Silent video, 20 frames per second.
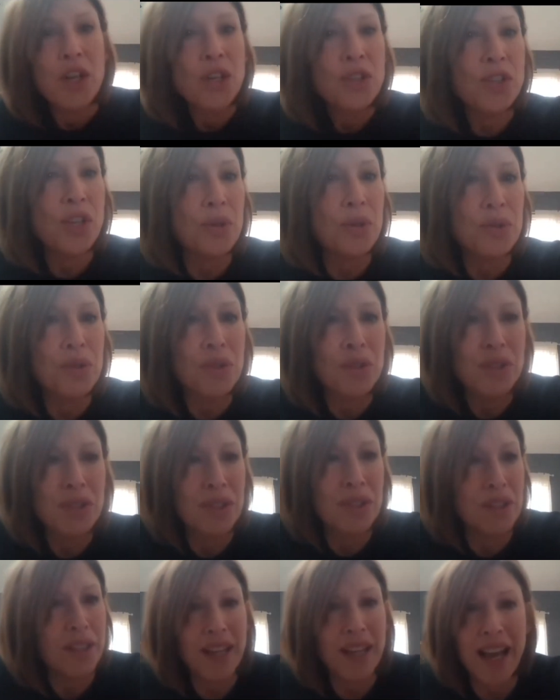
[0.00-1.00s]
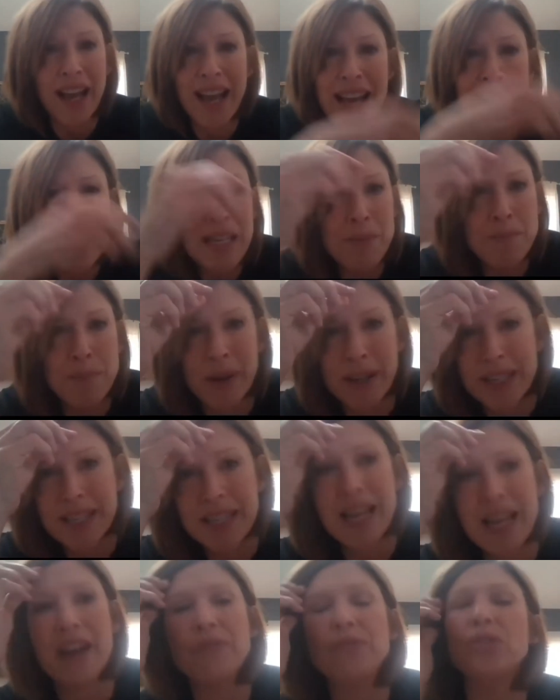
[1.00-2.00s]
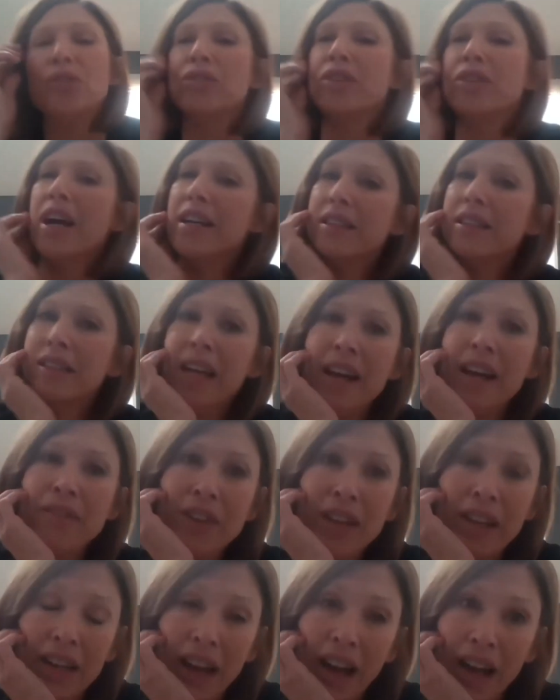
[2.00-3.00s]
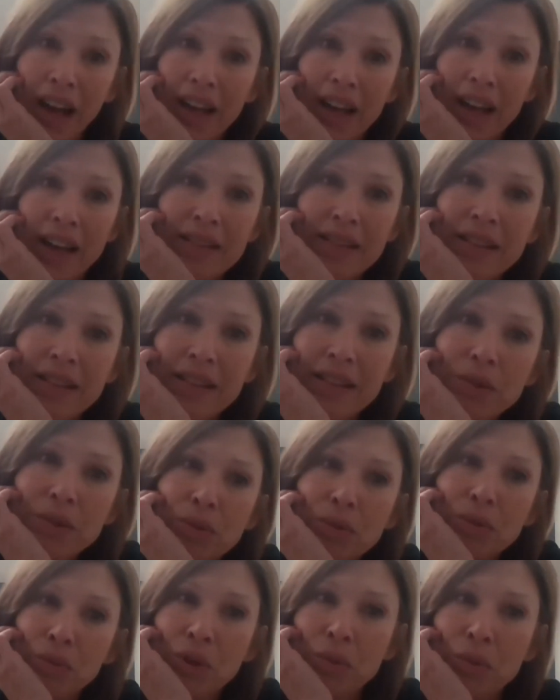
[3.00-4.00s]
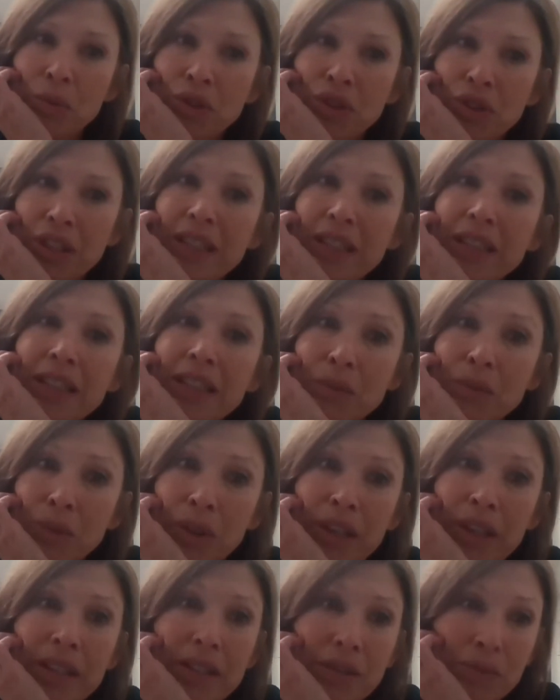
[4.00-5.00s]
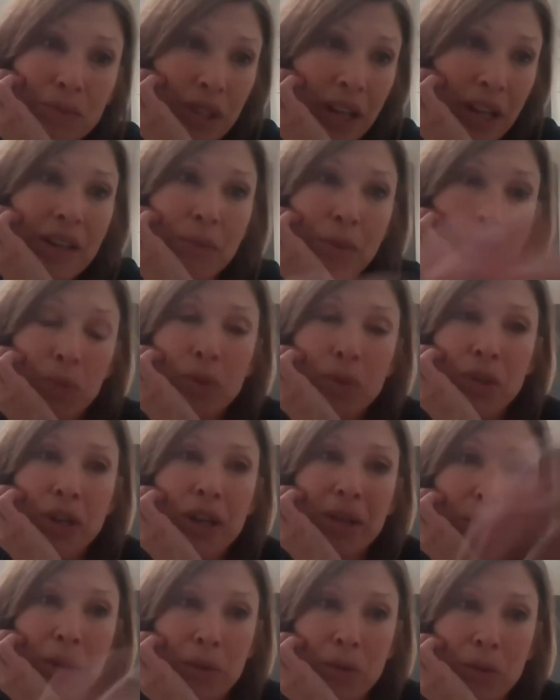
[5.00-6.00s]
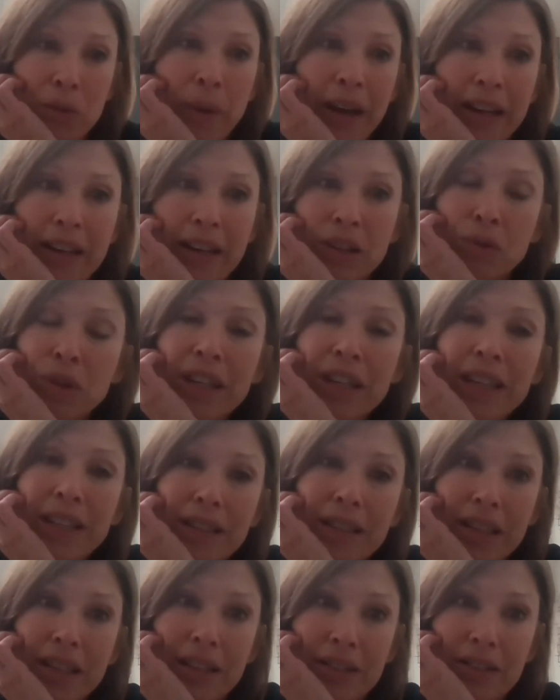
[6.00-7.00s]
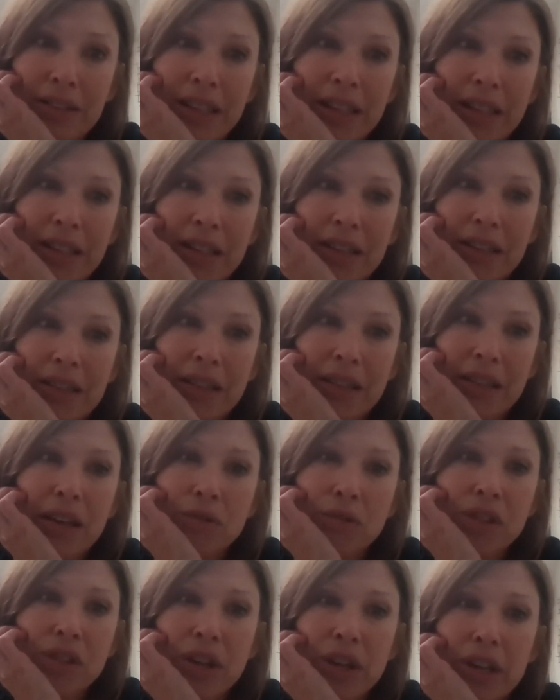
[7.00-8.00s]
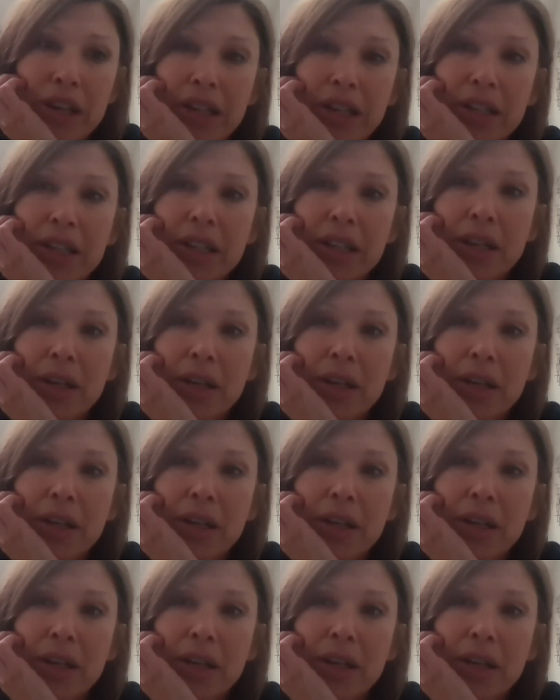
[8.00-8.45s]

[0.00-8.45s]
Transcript: So anybody after 9/11, I think what we're dealing with, it's kind of what we were talking about with Patty Creedon the other day, Rosaria.